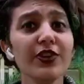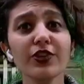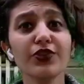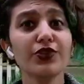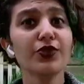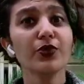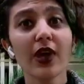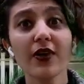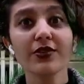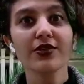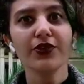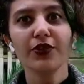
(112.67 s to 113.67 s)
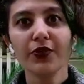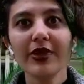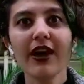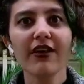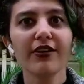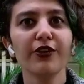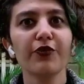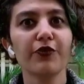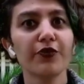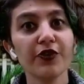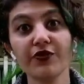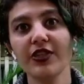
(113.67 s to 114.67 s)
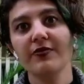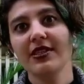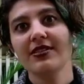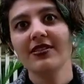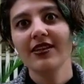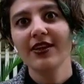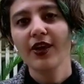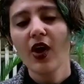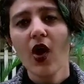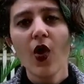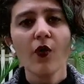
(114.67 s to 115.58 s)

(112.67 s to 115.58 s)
We're in 2350 BCE.